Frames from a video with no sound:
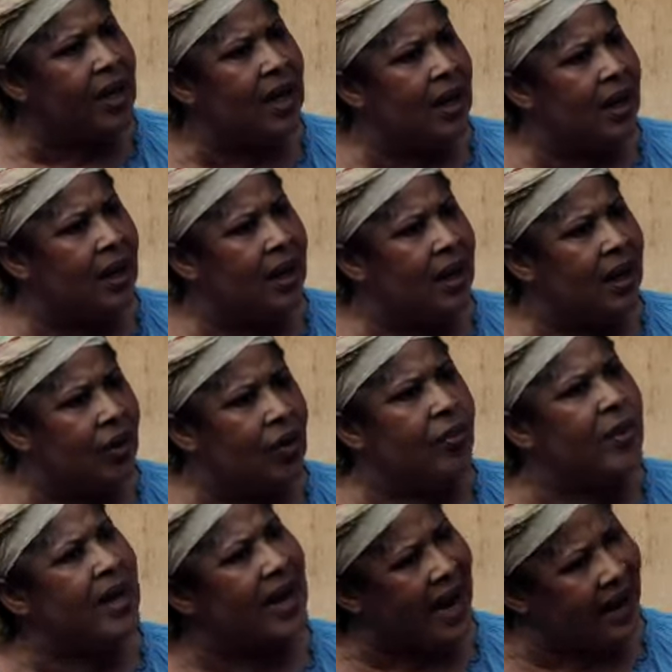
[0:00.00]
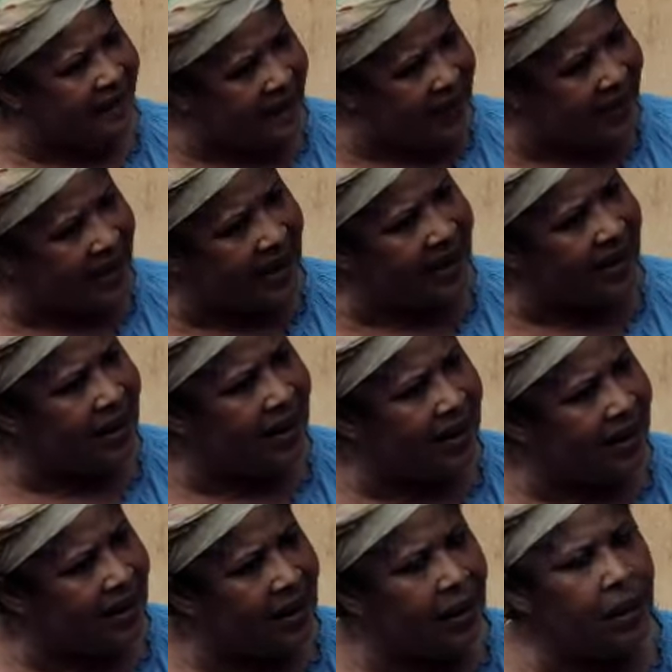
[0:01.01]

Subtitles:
You mean her father?